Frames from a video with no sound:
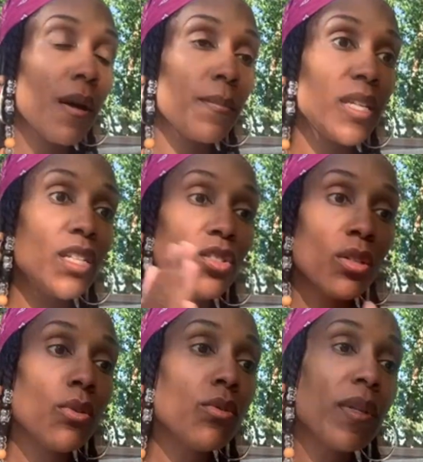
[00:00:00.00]
he
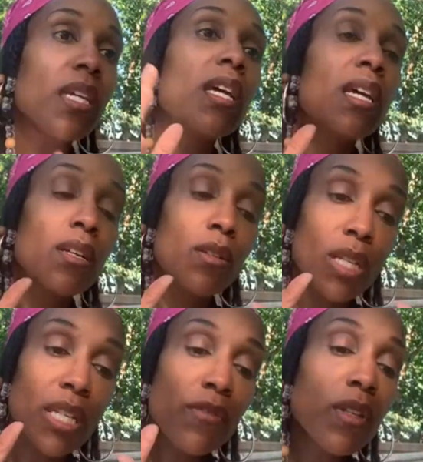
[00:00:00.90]
showed me,
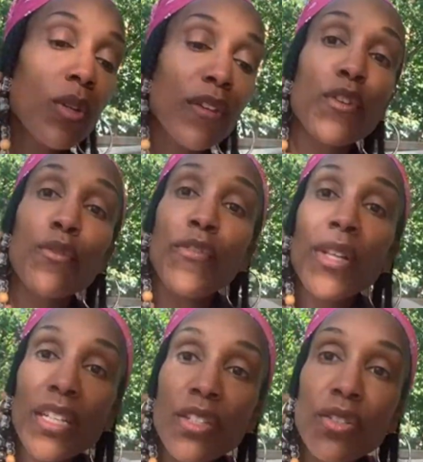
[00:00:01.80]
even if you feel
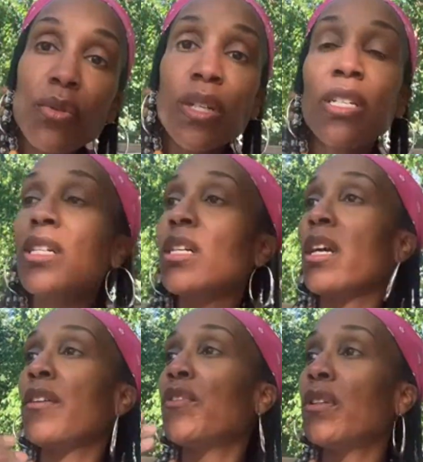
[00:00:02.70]
like you're doing good,
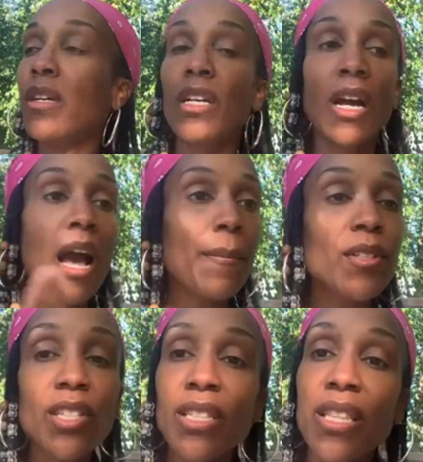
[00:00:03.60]
or if you're
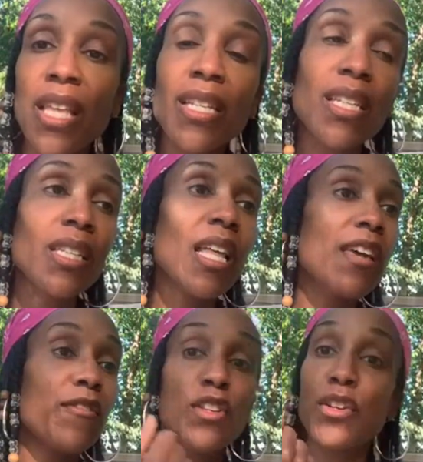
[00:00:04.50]
accomplishing the things in
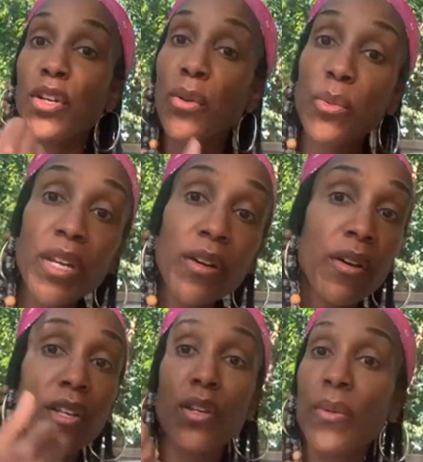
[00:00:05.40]
life, in your career,
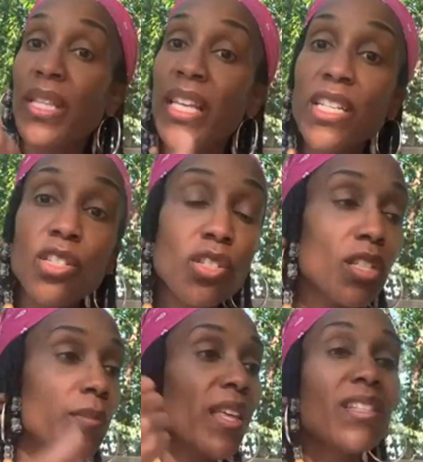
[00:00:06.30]
in your
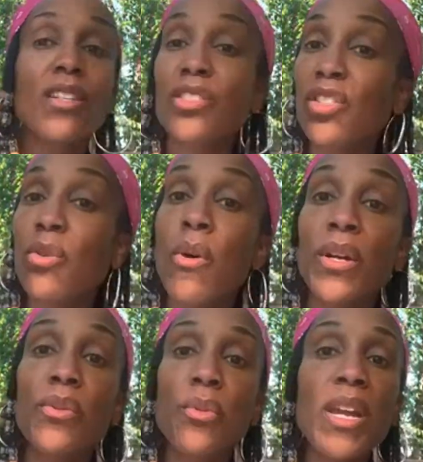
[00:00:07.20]
relationship, things are just going
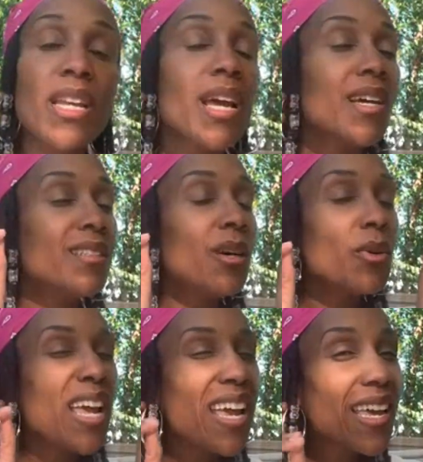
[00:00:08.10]
great, don't
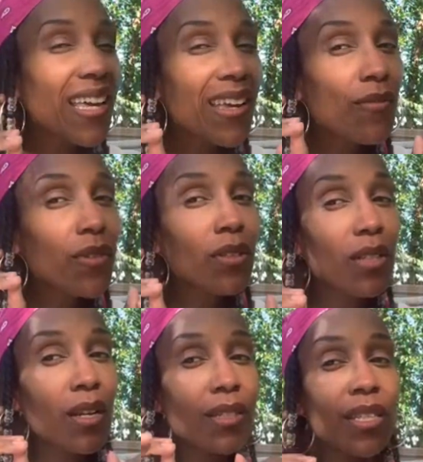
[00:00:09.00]
ever
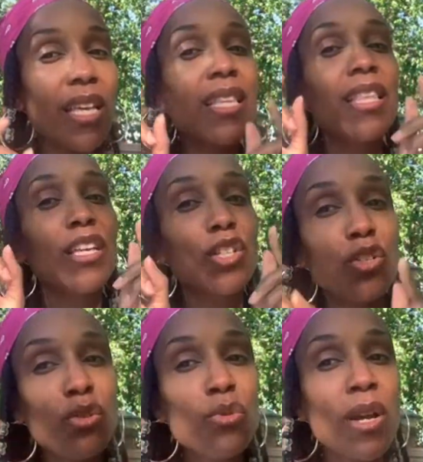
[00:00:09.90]
start to think that
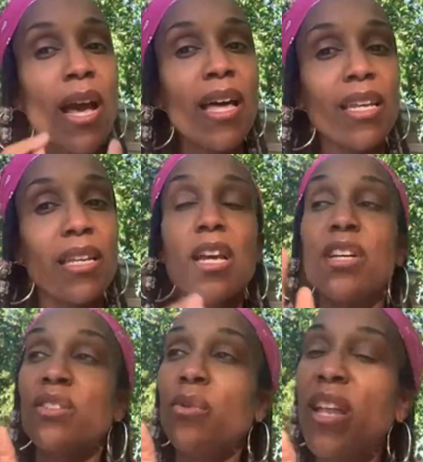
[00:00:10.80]
you got it.
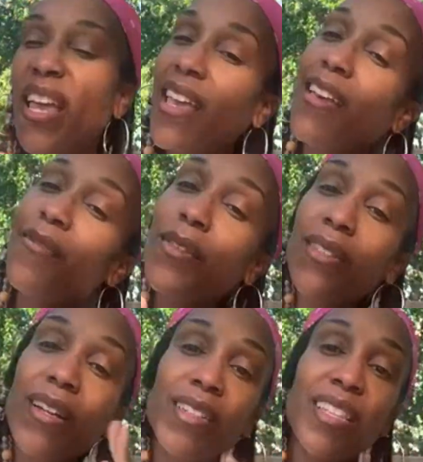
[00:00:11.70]
Don't ever
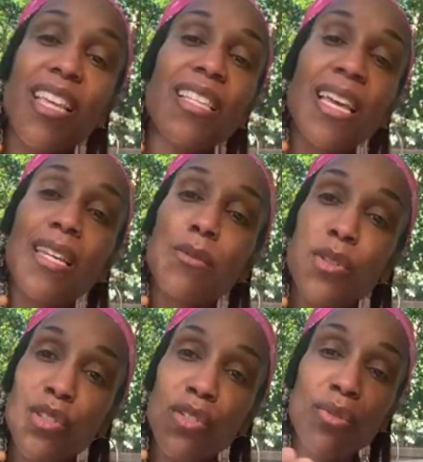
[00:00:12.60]
start to think that it
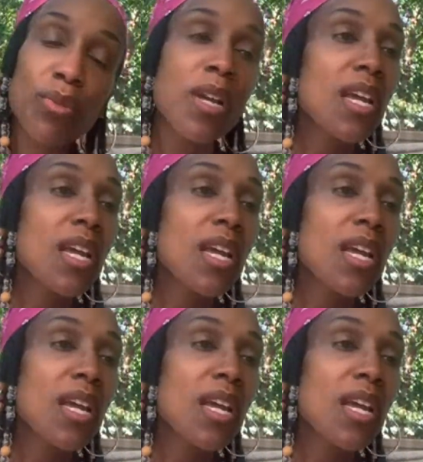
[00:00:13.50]
was you.